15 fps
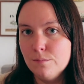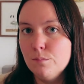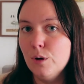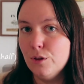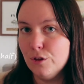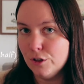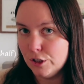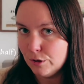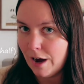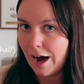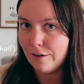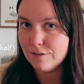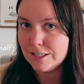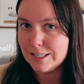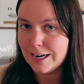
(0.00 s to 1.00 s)
put the two
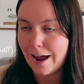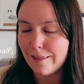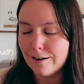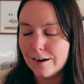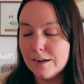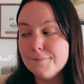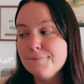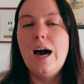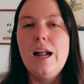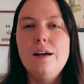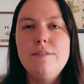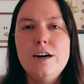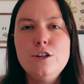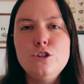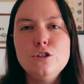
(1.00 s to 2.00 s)
halves together. And I've
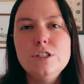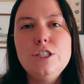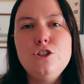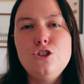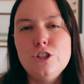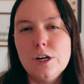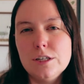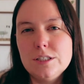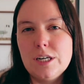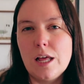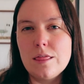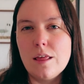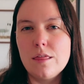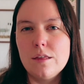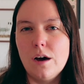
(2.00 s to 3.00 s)
actually just
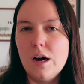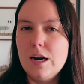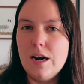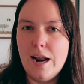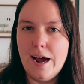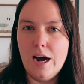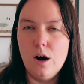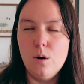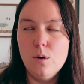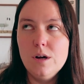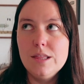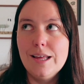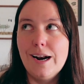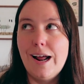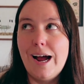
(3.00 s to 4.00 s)
had the thought now
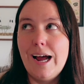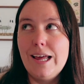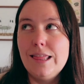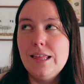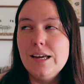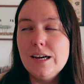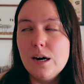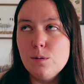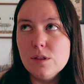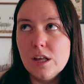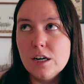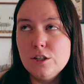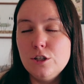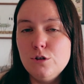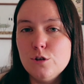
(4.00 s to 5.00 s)
that I think I would
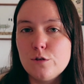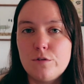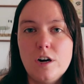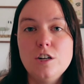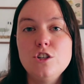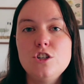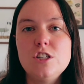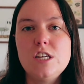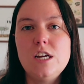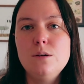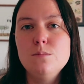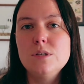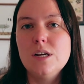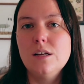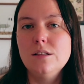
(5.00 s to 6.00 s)
like to use French
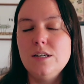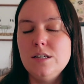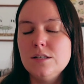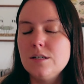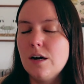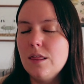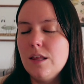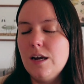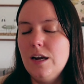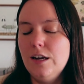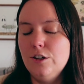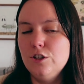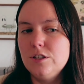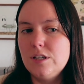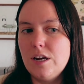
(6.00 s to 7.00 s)
seams, at least on the
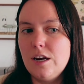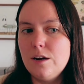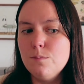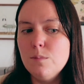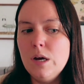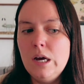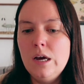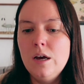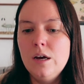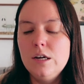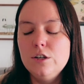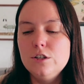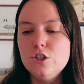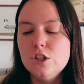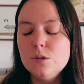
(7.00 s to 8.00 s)
inseam,
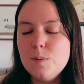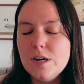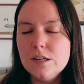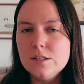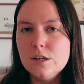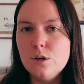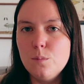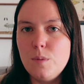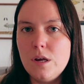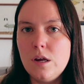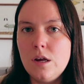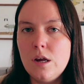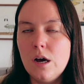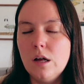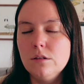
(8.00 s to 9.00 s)
just because it'll
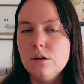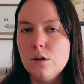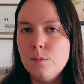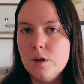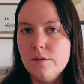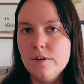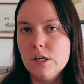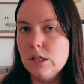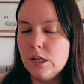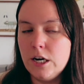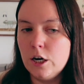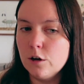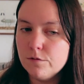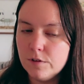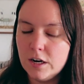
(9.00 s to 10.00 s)
be a little bit of a
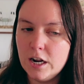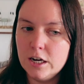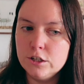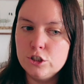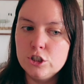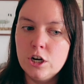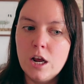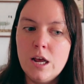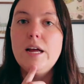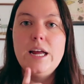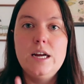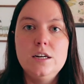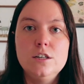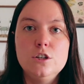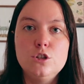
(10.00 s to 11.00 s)
cleaner finish
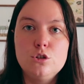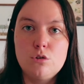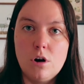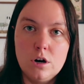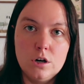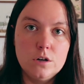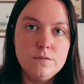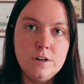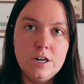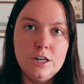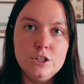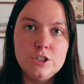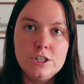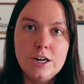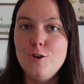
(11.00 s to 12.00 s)
and a stronger
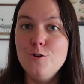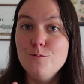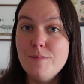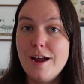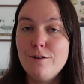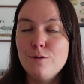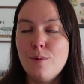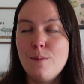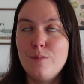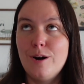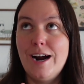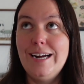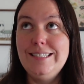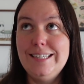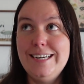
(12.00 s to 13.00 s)
finish. You may remember
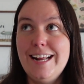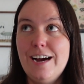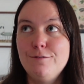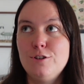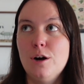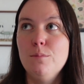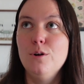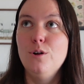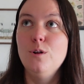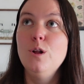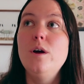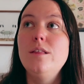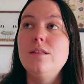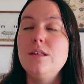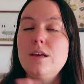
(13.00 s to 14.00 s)
I did have trouble
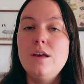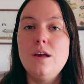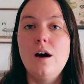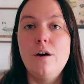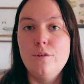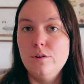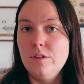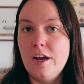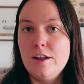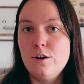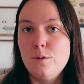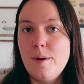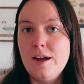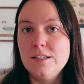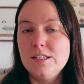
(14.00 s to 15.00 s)
with the other lander
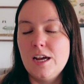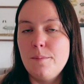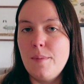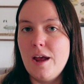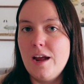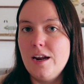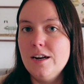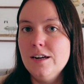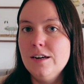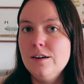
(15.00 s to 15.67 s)
pants I made